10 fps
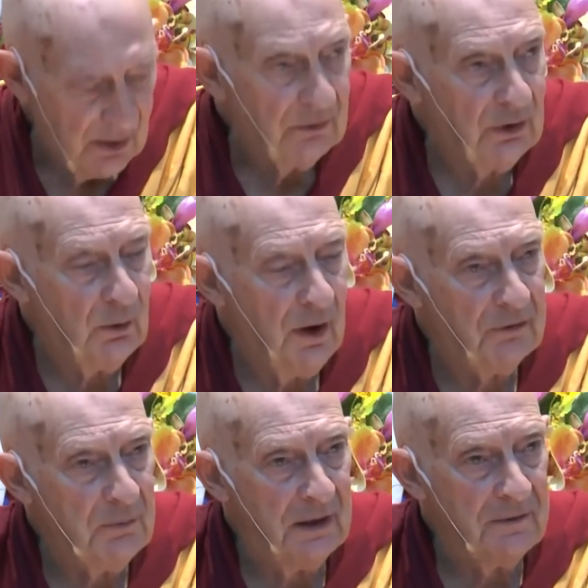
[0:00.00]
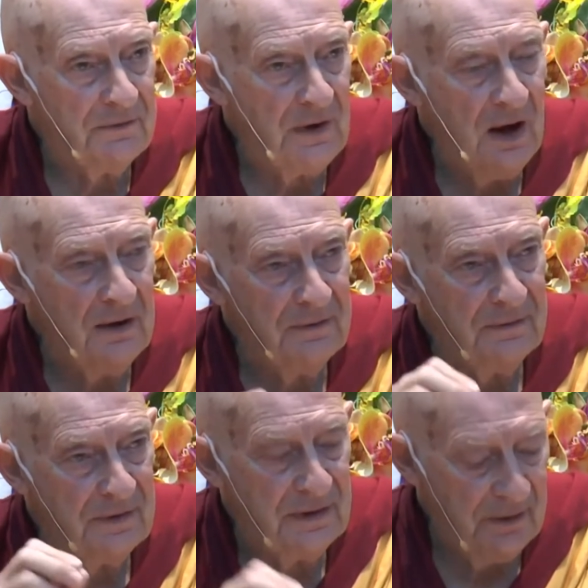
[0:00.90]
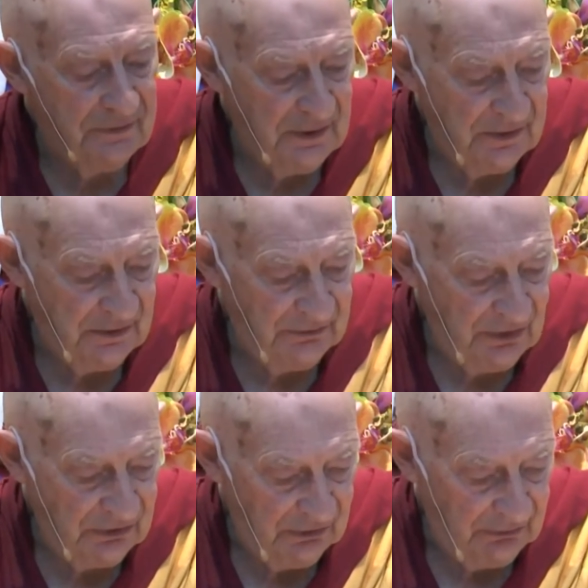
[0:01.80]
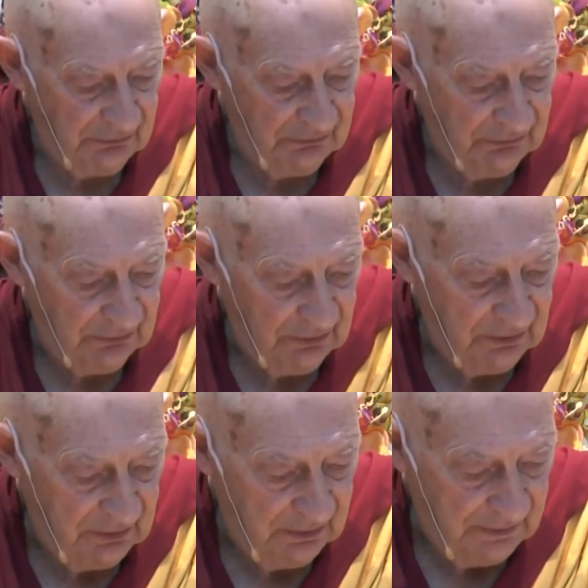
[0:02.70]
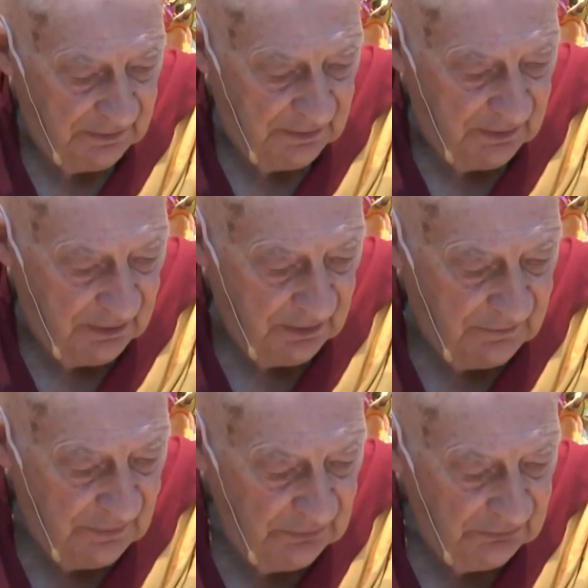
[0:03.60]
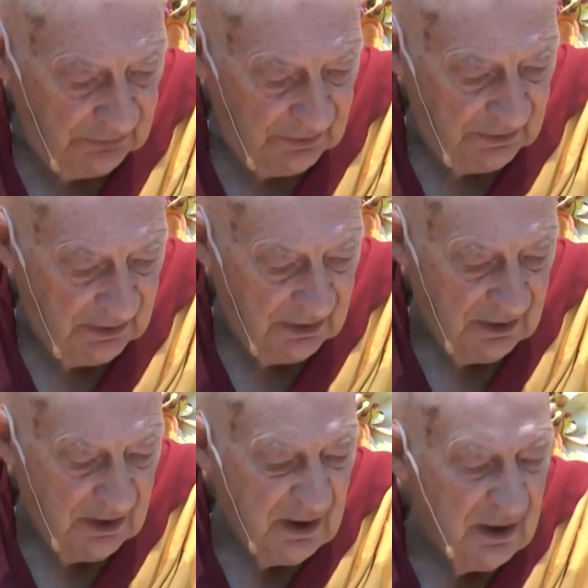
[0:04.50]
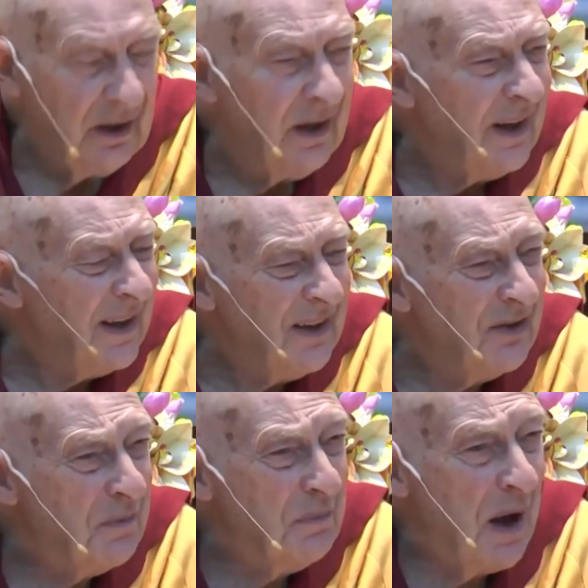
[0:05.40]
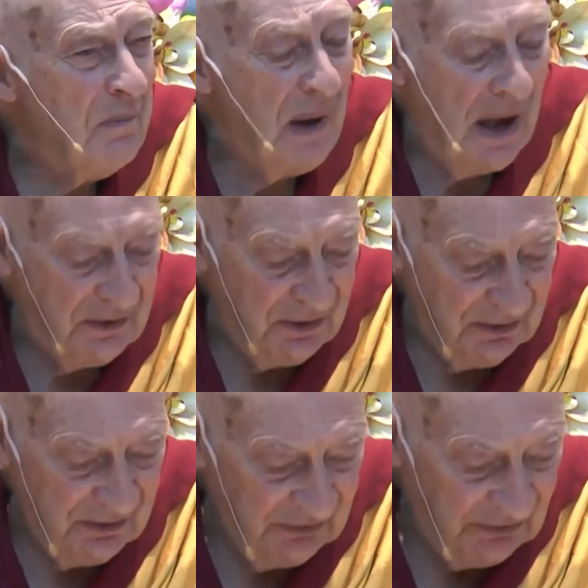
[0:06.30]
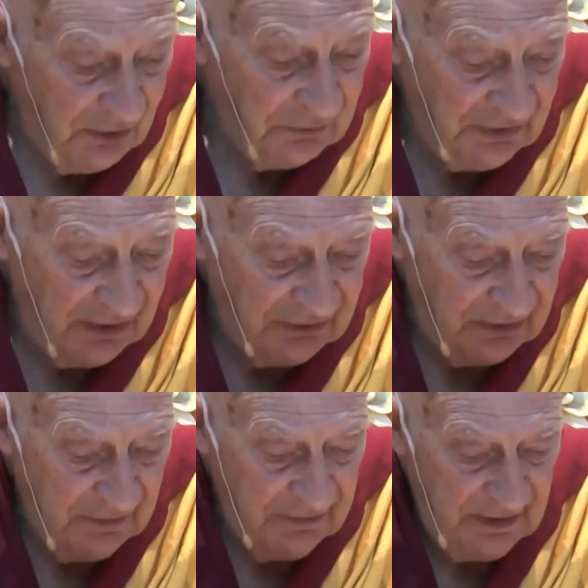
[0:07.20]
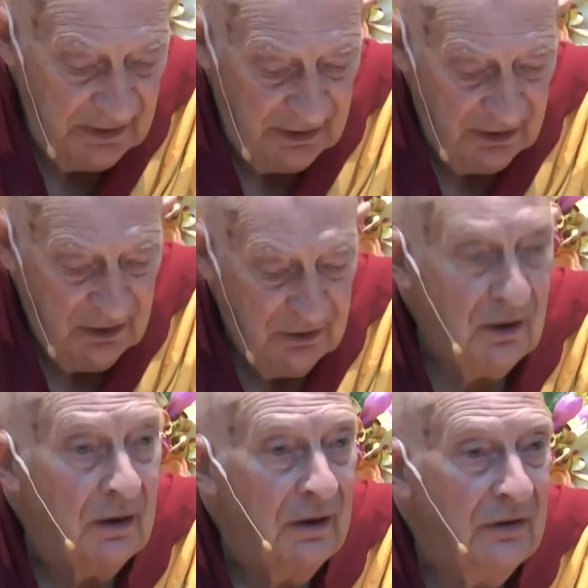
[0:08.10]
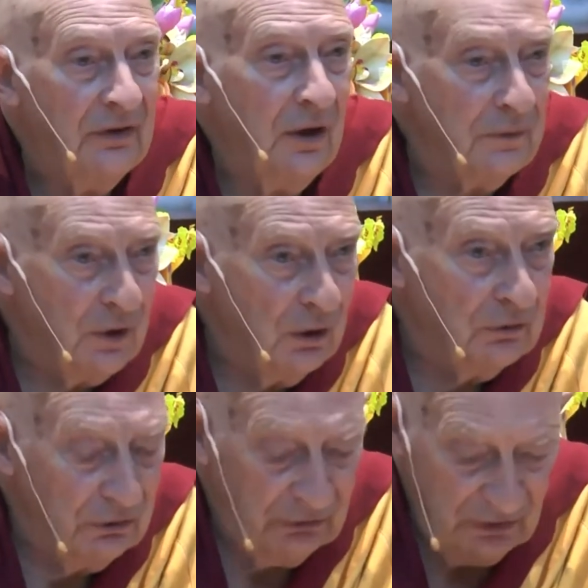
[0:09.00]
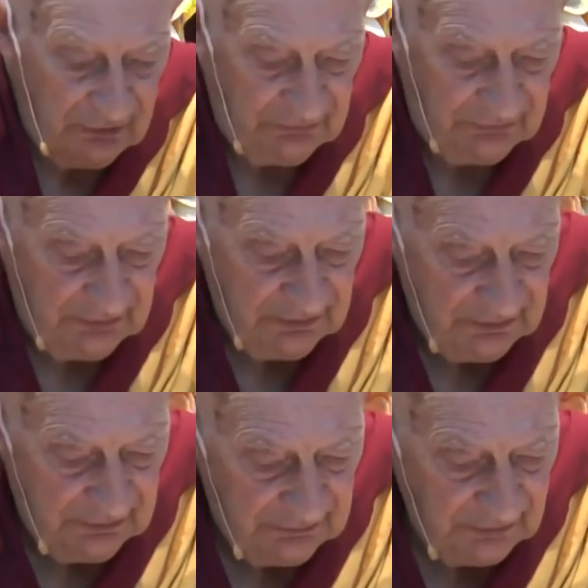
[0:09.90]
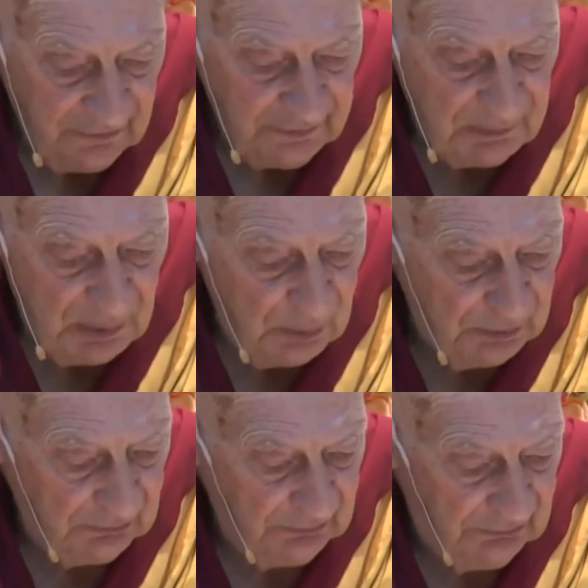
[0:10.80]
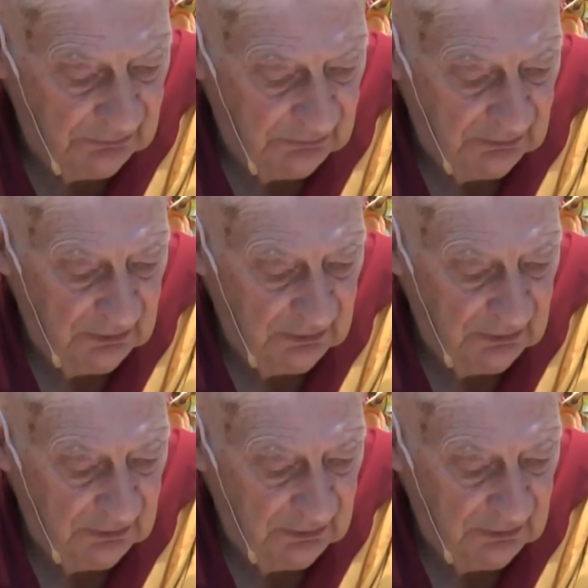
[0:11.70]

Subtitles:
So we have to make 5 definite decisions. The first is to abandon self-sensitivity, self-consciousness, self-importance,